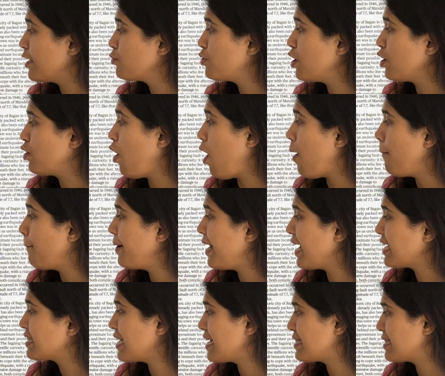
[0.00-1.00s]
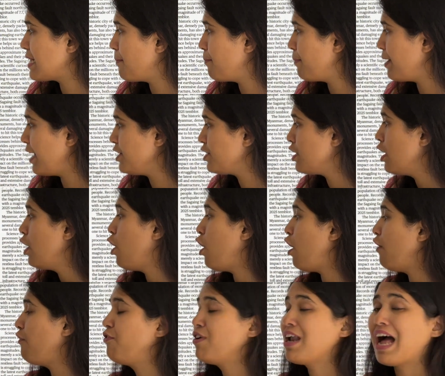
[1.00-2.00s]
to the complex assemblage
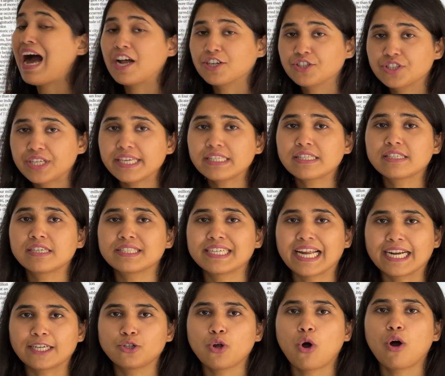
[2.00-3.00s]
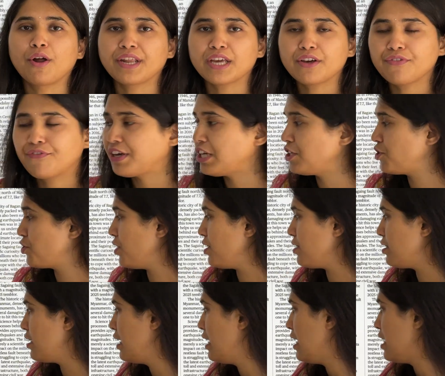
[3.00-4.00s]
of largest tectonic features,
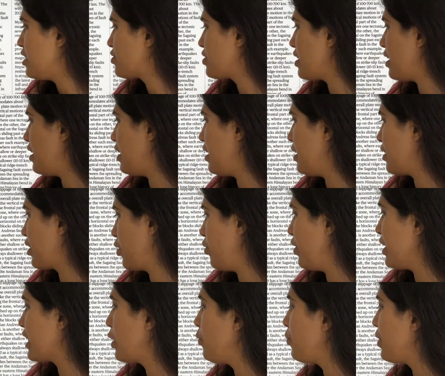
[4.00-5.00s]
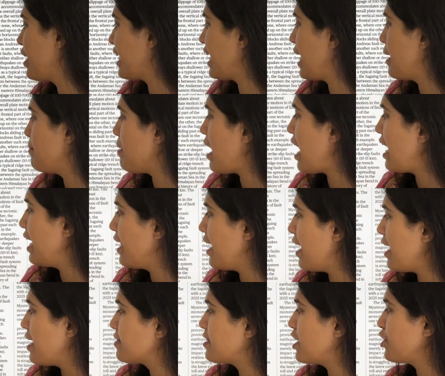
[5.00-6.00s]
including
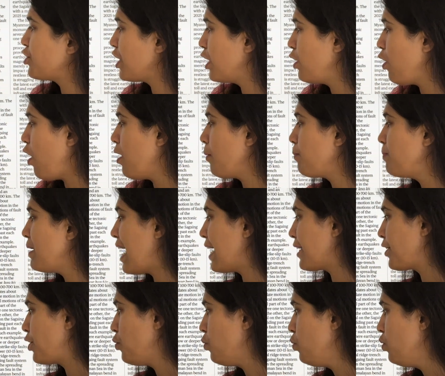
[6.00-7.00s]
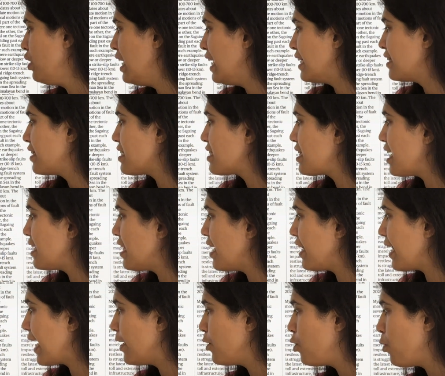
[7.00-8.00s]
Himalayas, the Shillong Plateau, the
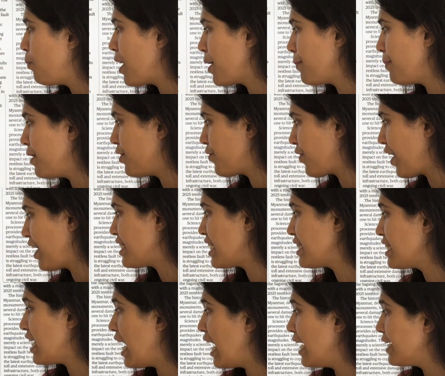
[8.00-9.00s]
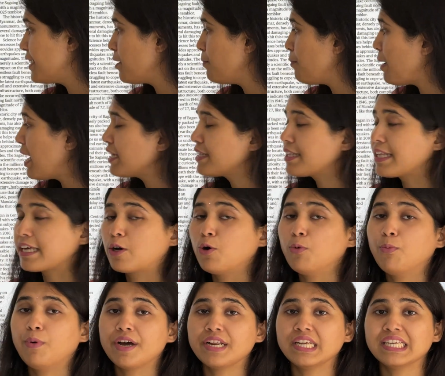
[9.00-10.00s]
southern Indo-Burman range, and the
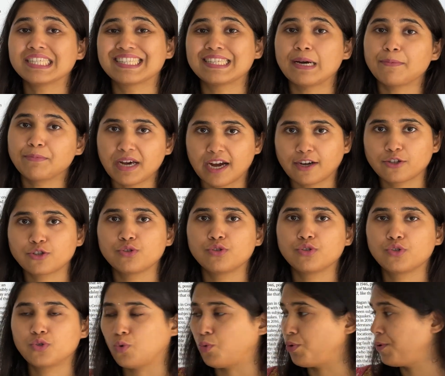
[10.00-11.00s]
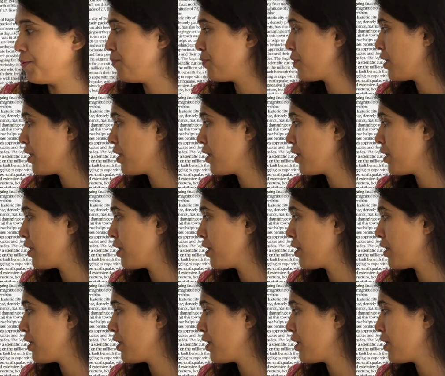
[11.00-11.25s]
Andaman-Nicobar subduction zone.